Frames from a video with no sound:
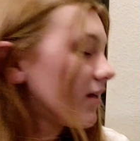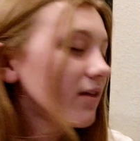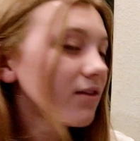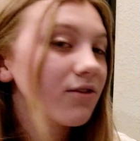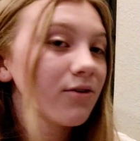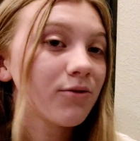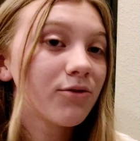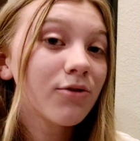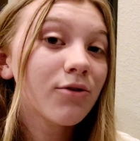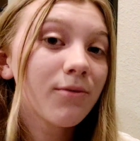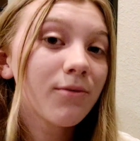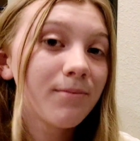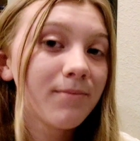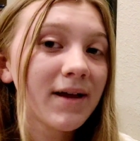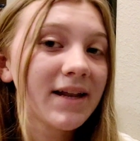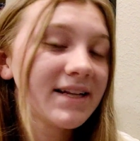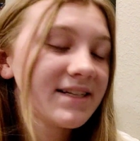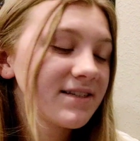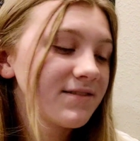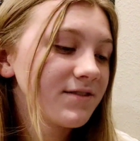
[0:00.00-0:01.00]
So there are
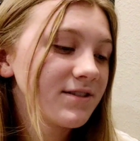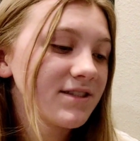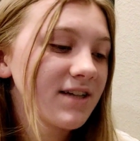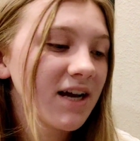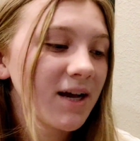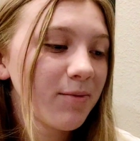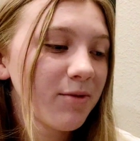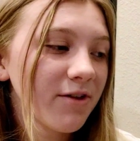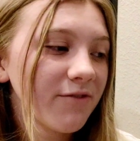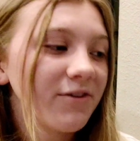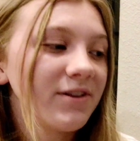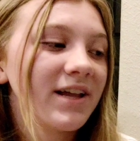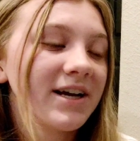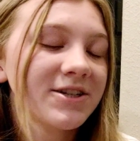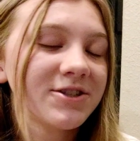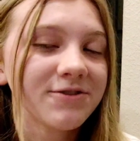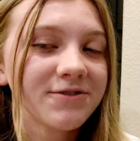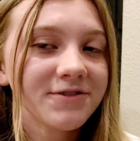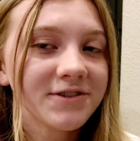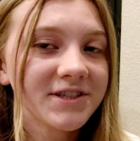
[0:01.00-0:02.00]
many different types of
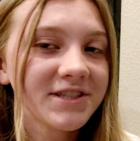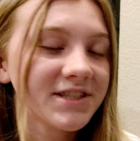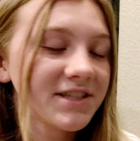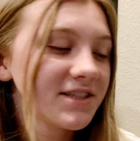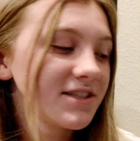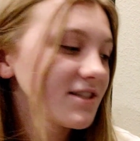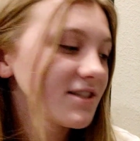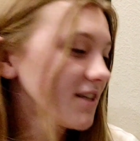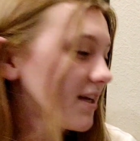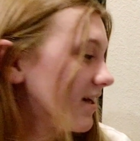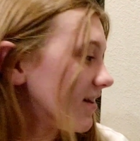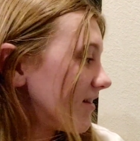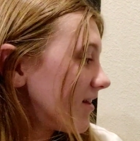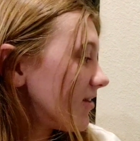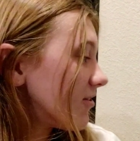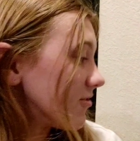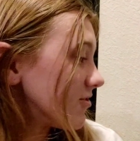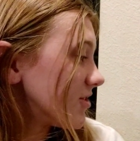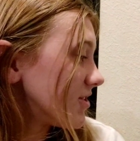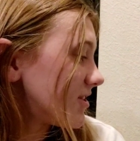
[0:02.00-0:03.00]
electrophoresis, and
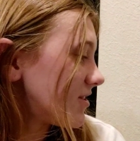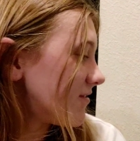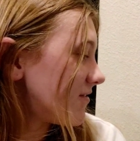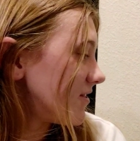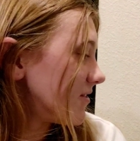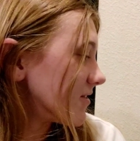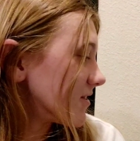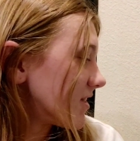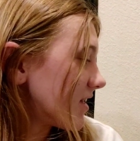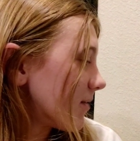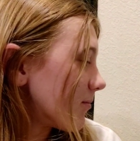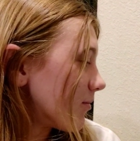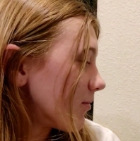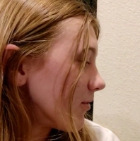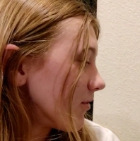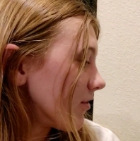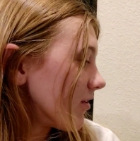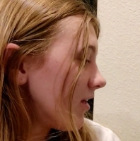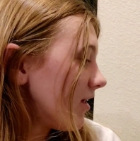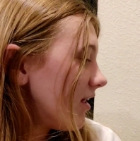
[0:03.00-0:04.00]
these are just a few
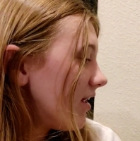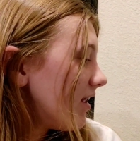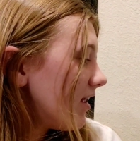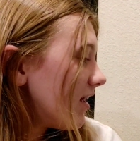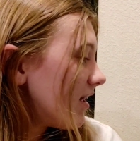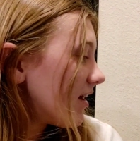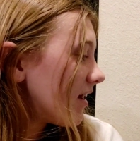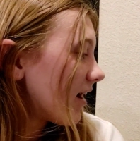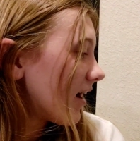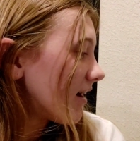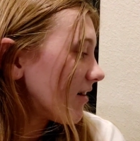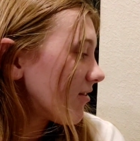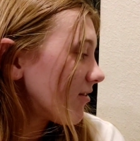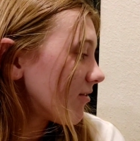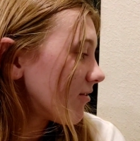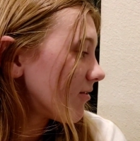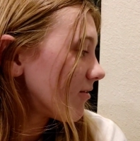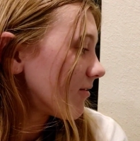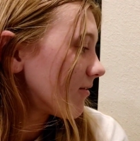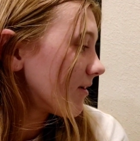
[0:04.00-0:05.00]
examples.
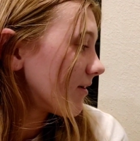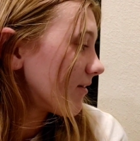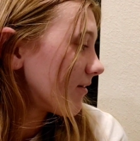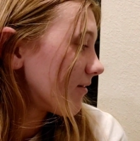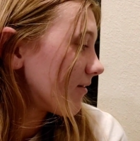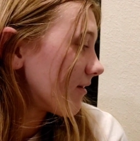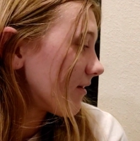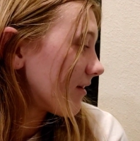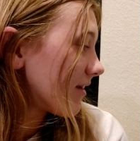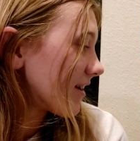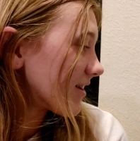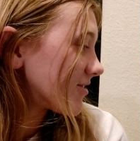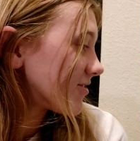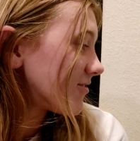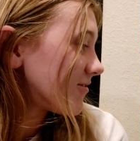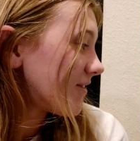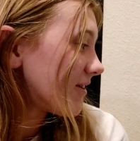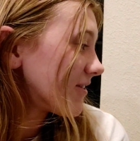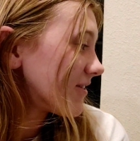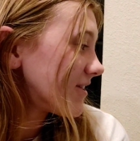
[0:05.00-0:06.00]

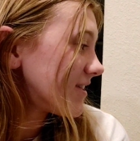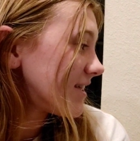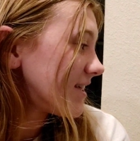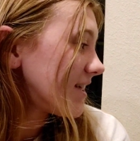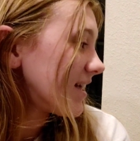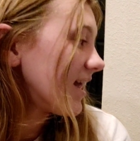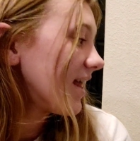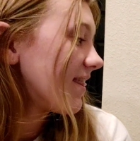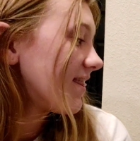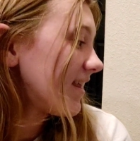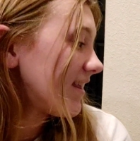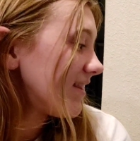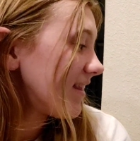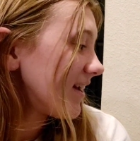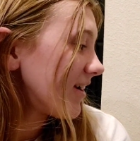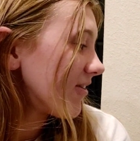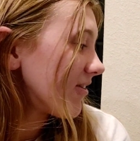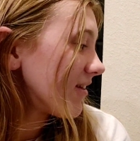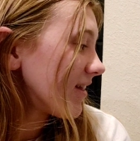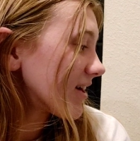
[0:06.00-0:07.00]
Iso-electrofocusing, thin
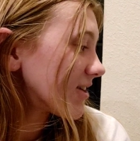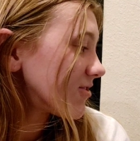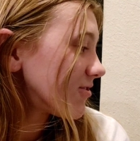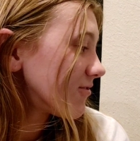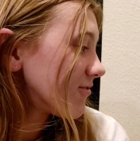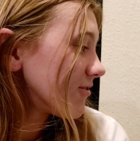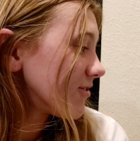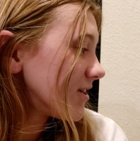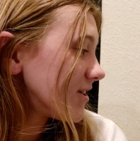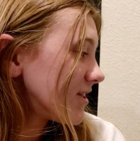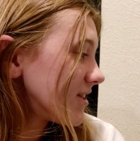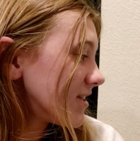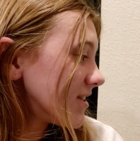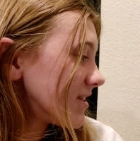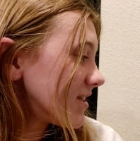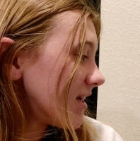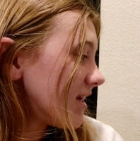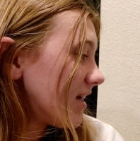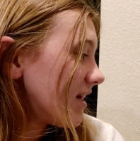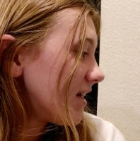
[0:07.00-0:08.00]
layer
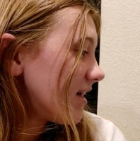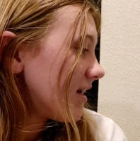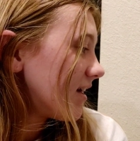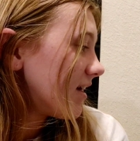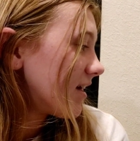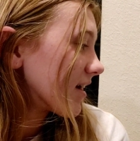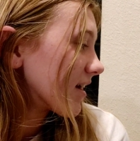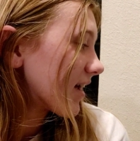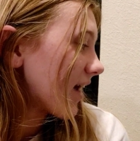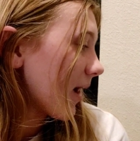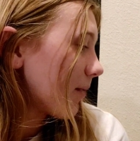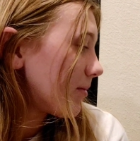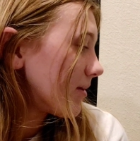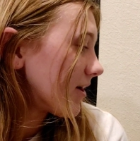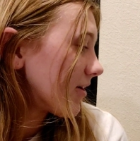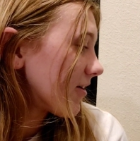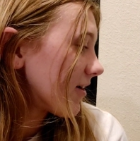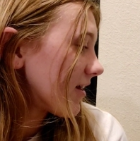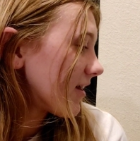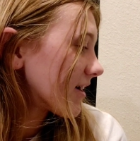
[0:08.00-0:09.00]
electrophoresis,
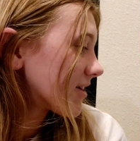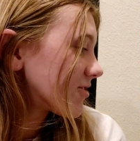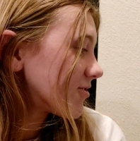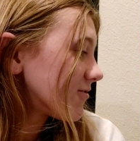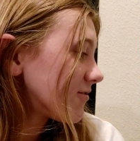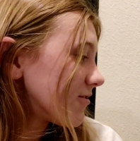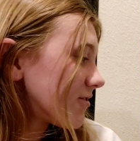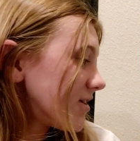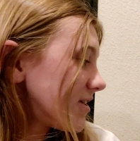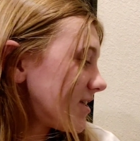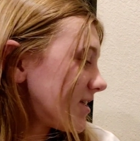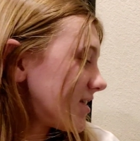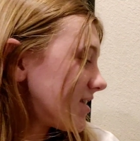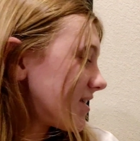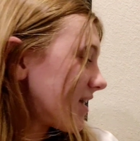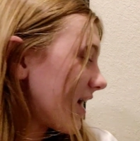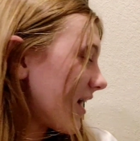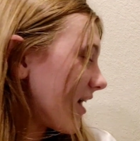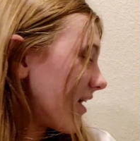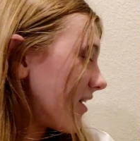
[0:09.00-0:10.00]
capillary
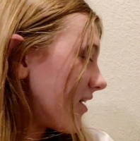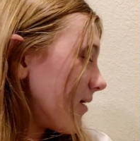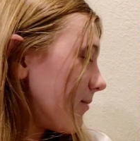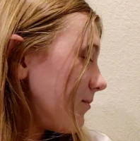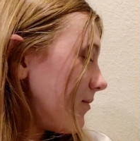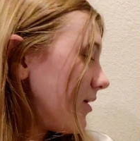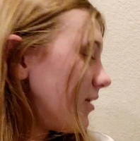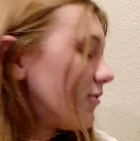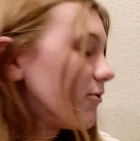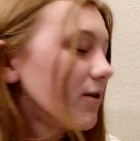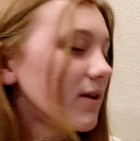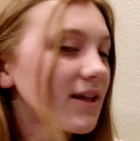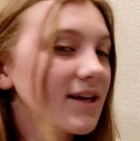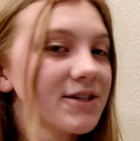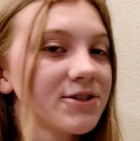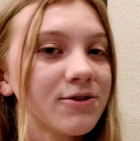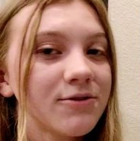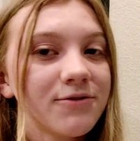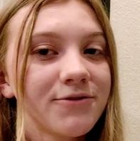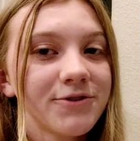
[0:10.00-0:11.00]
electrophoresis, and
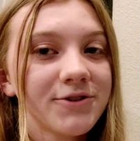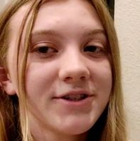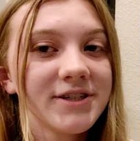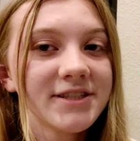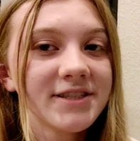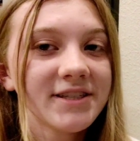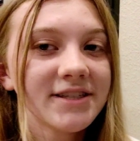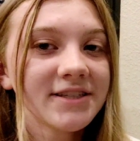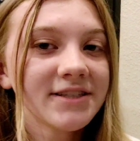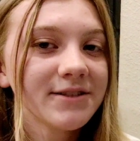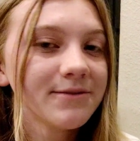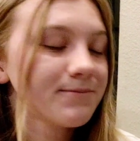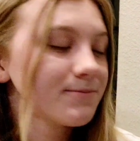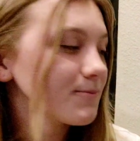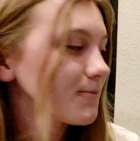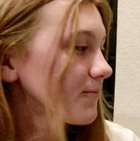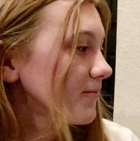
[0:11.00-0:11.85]
immunoelectrophoresis.